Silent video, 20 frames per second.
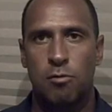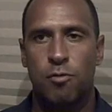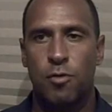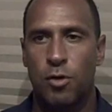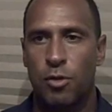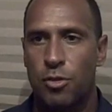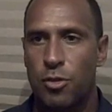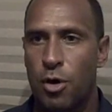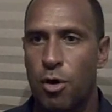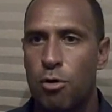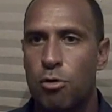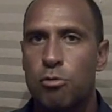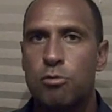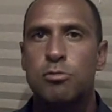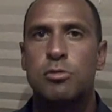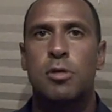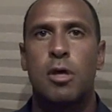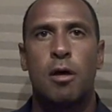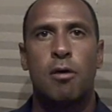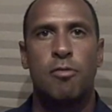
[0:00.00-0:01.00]
for
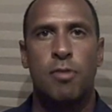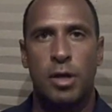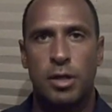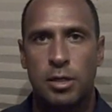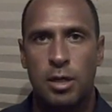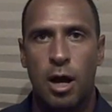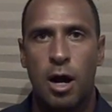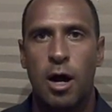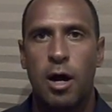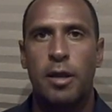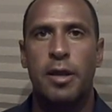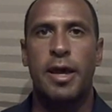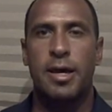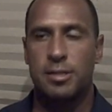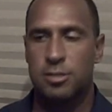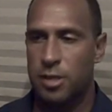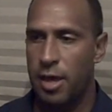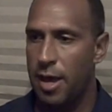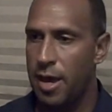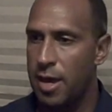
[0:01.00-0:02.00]
those that God
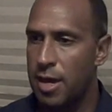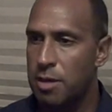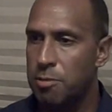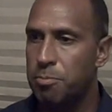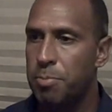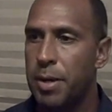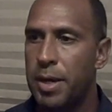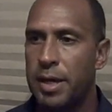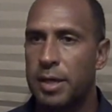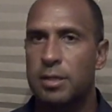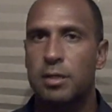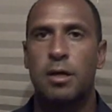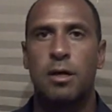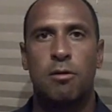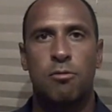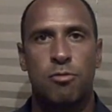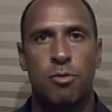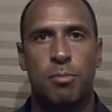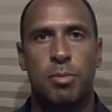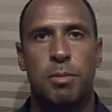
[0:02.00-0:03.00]
has handpicked
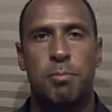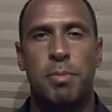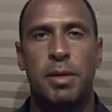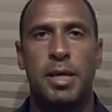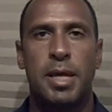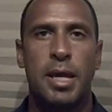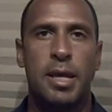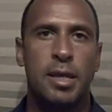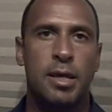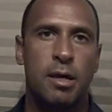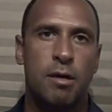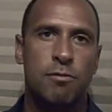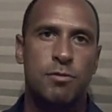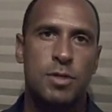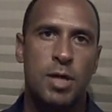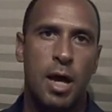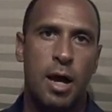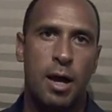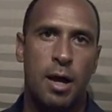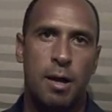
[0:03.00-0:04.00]
from the beginning
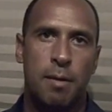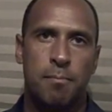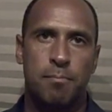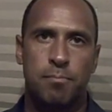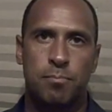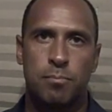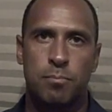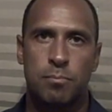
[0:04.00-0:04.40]
of time.